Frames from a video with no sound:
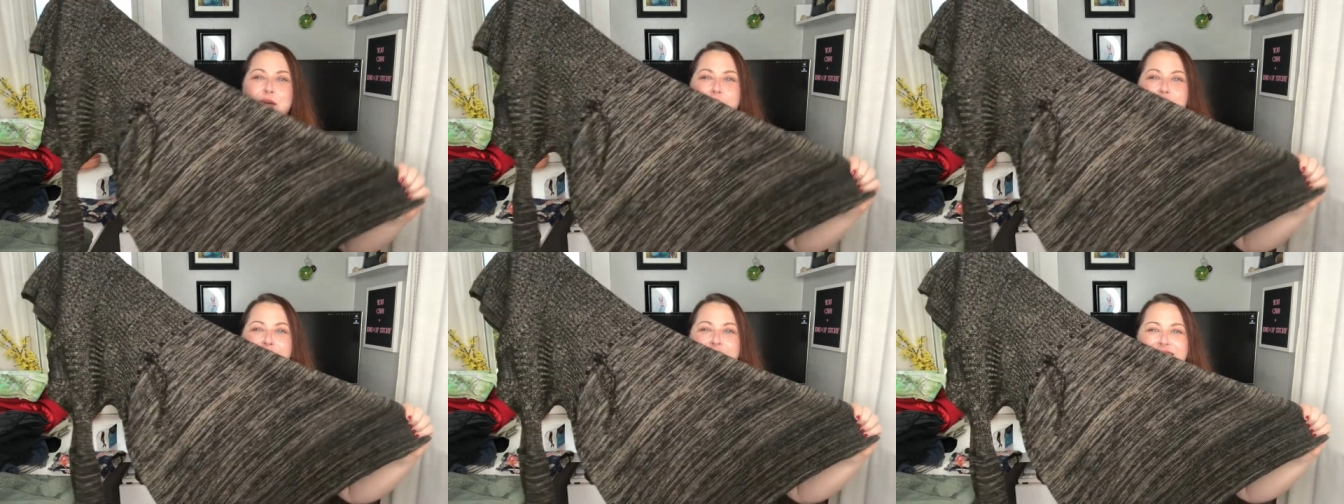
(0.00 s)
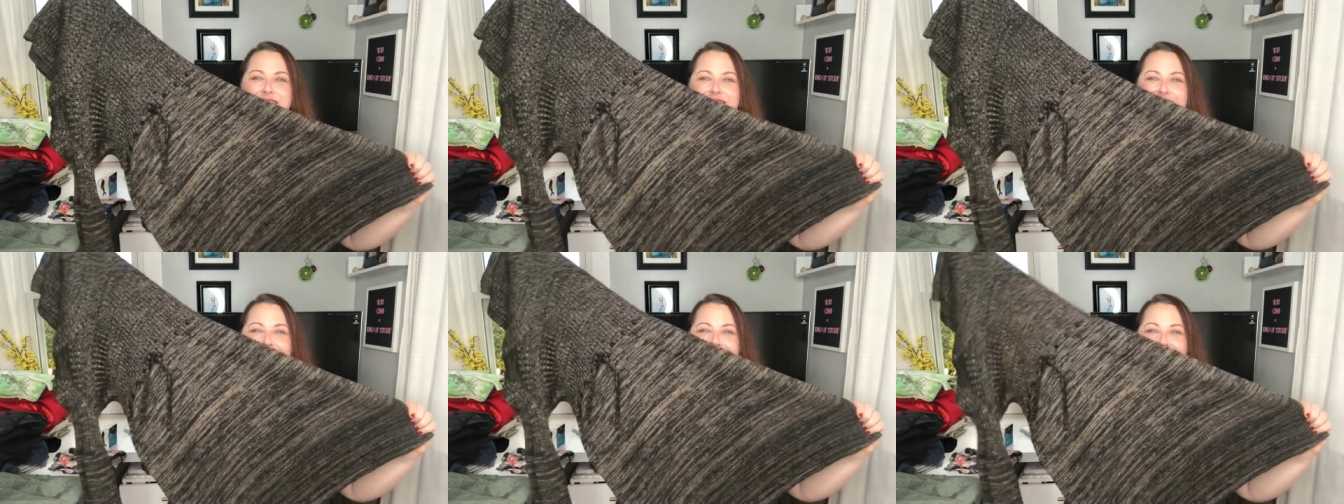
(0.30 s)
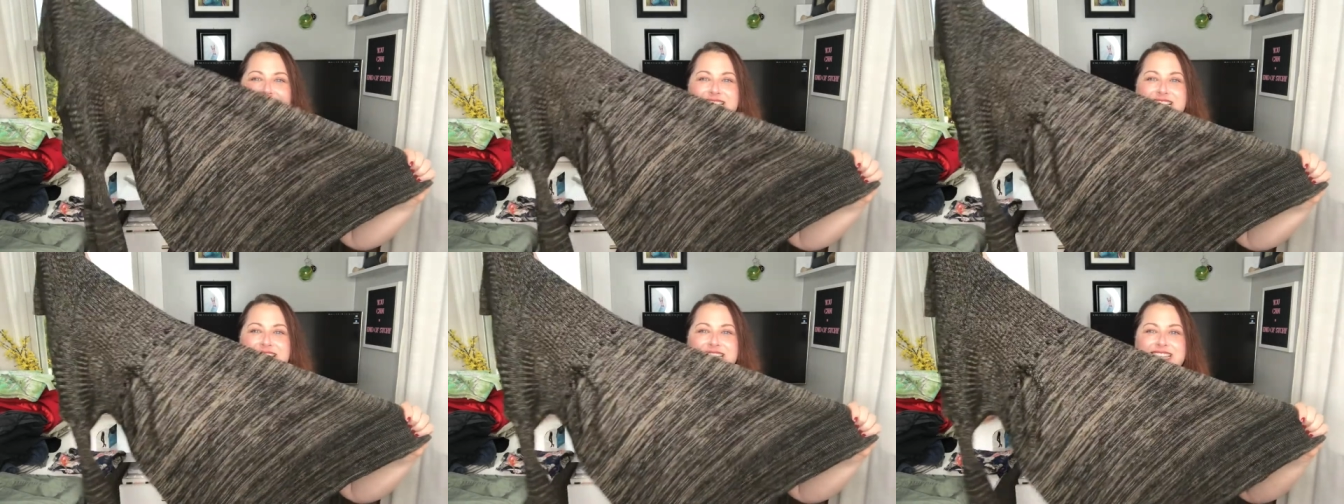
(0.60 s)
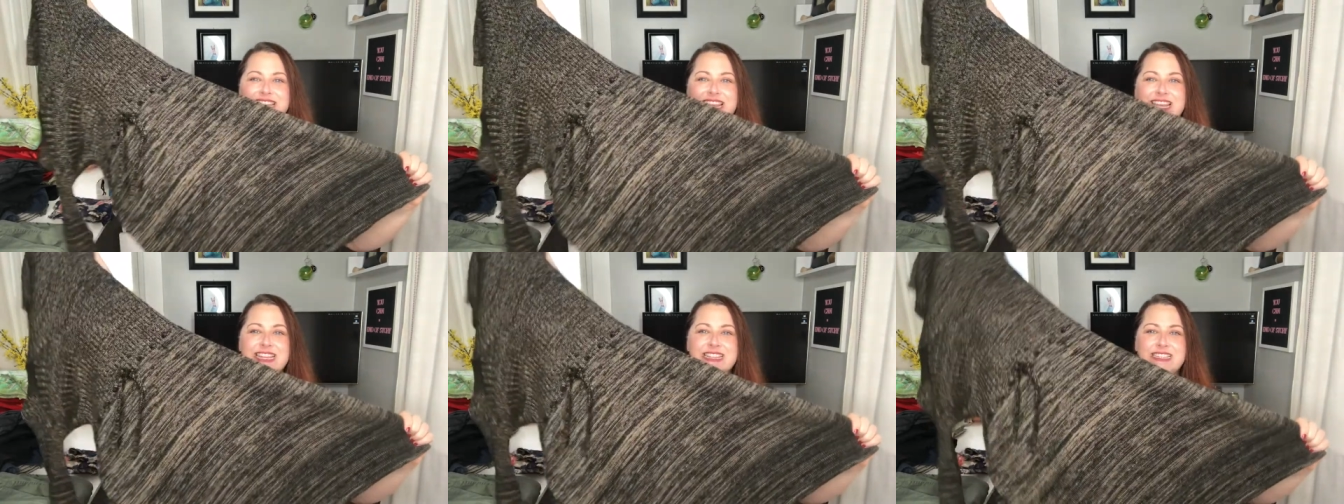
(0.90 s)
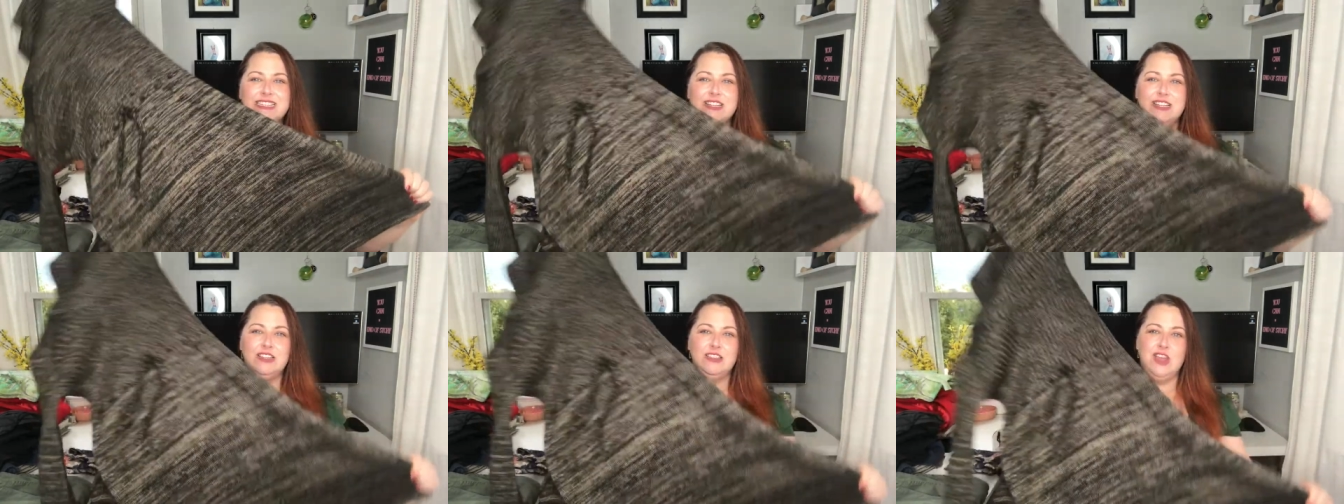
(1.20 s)
but it is a knit
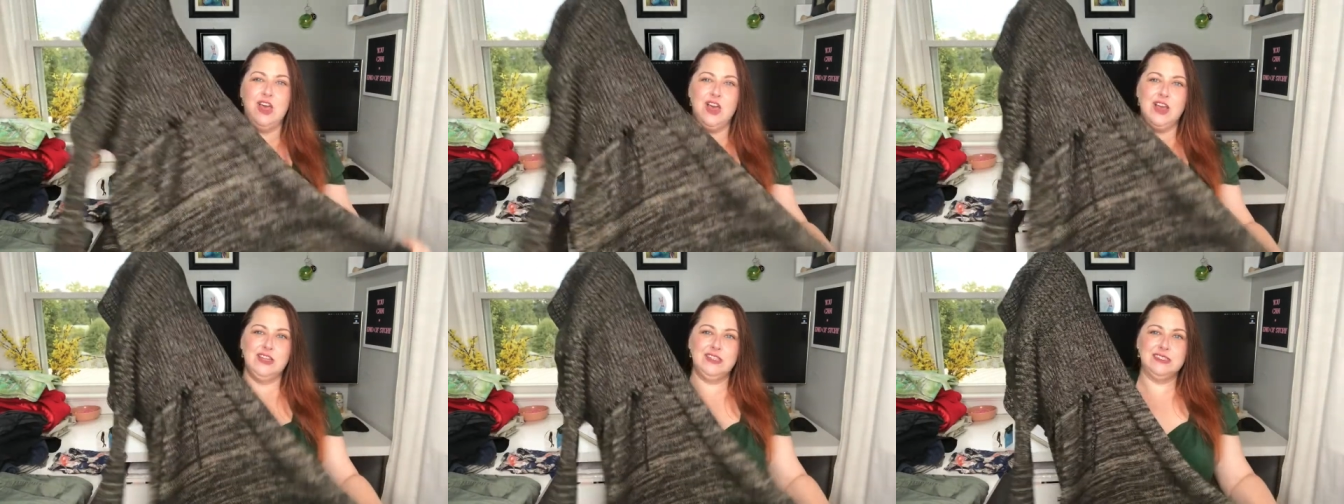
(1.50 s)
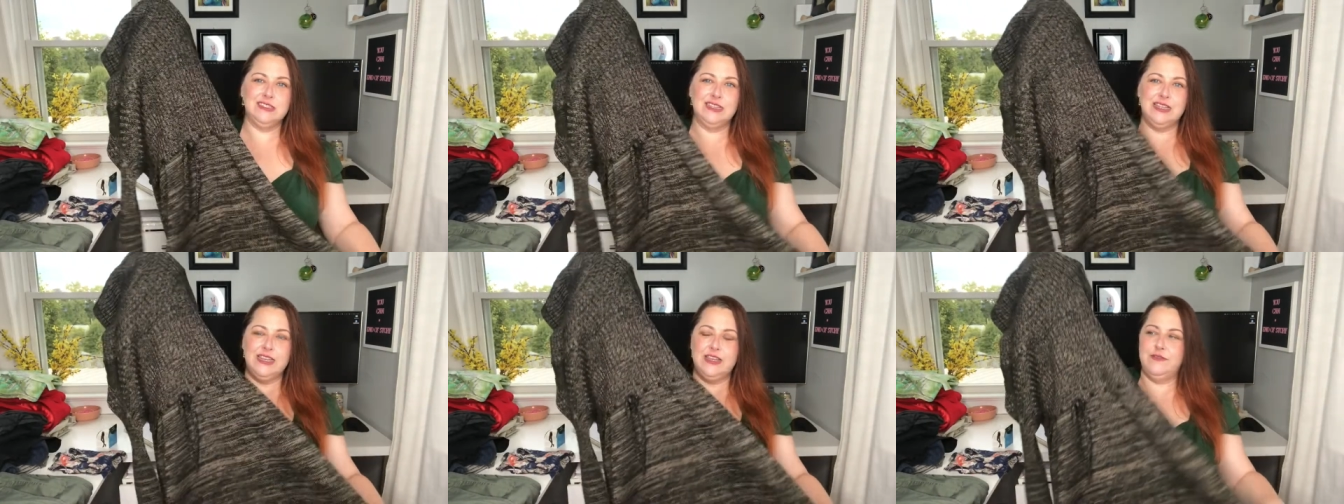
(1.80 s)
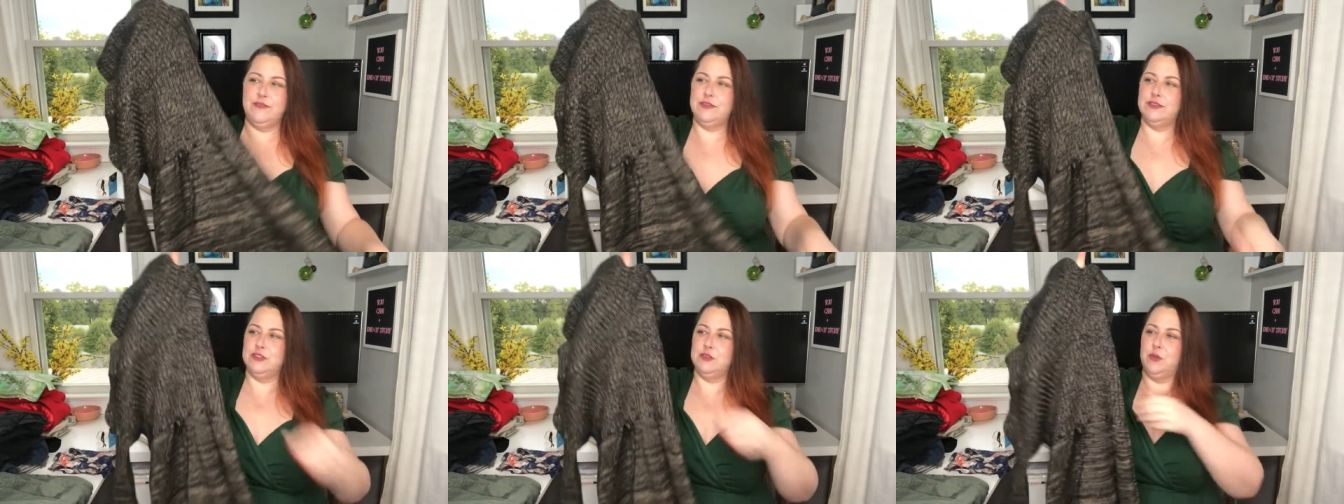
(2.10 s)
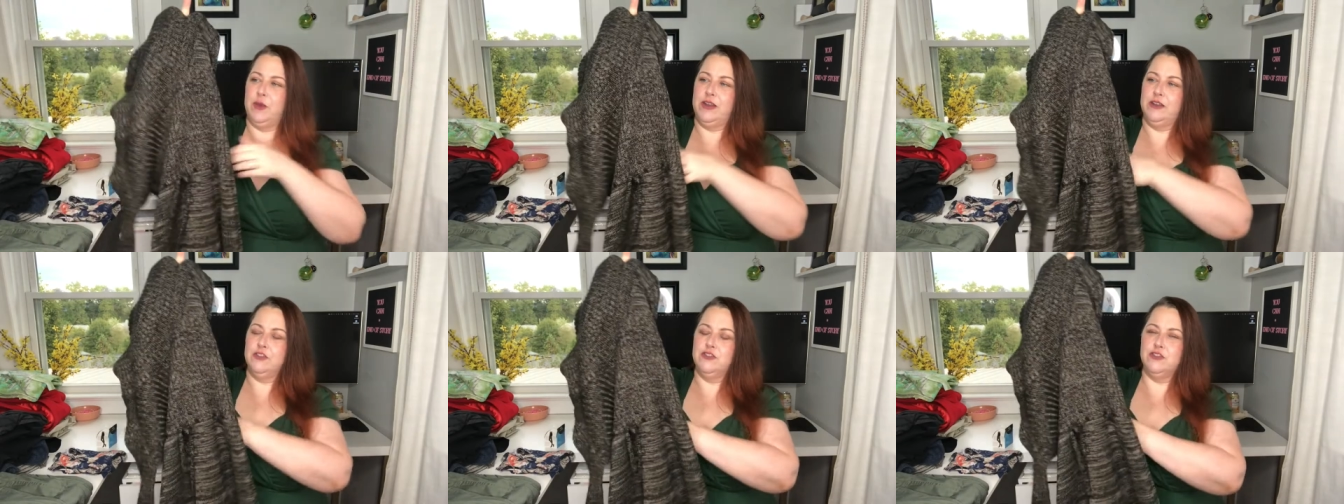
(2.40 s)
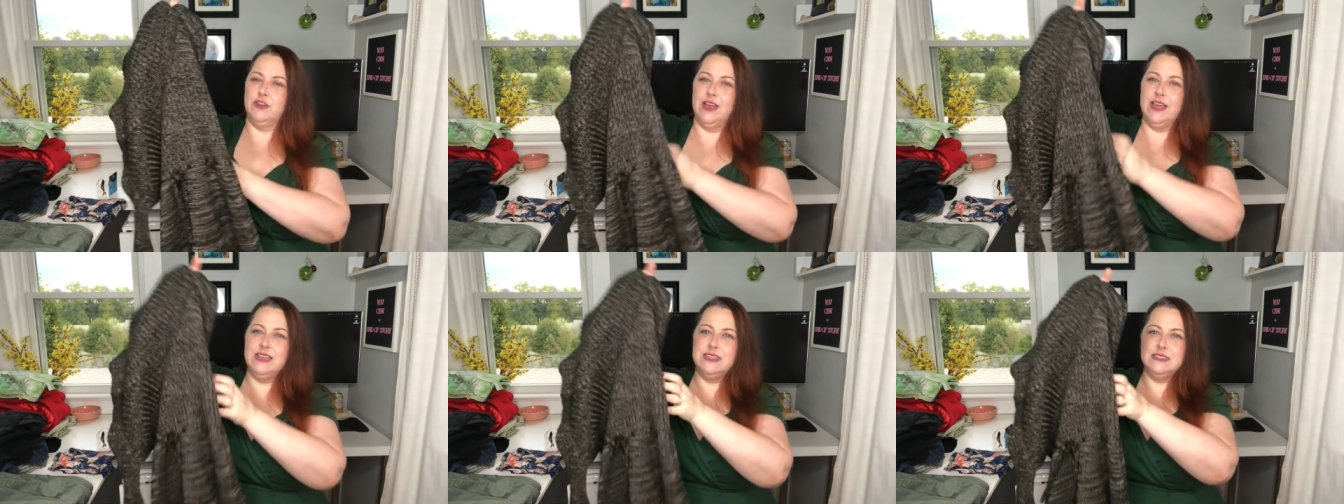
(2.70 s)
long sleeve sweater
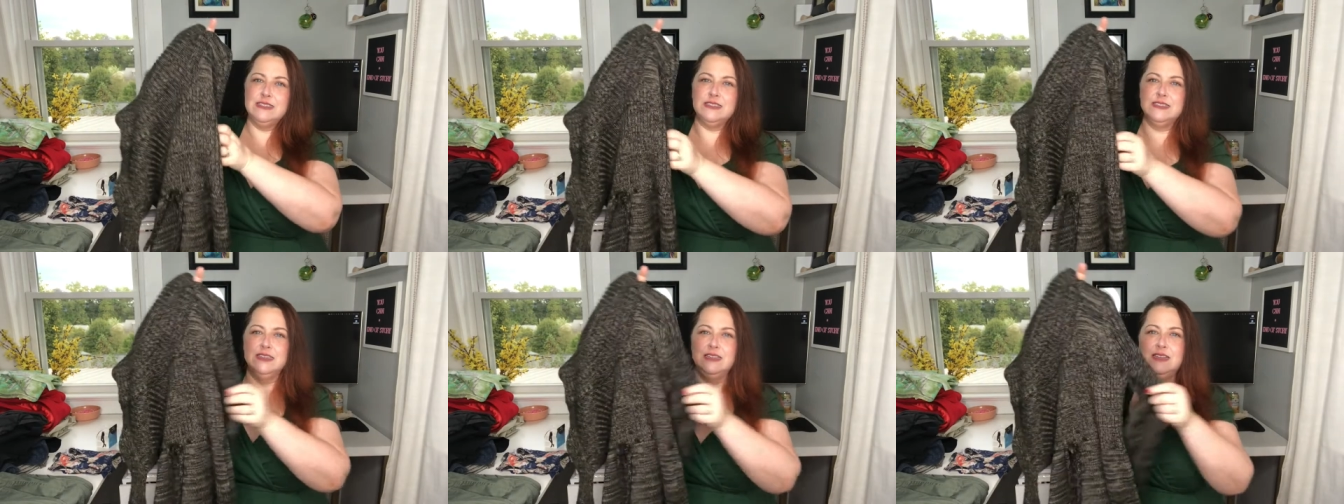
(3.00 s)
dress.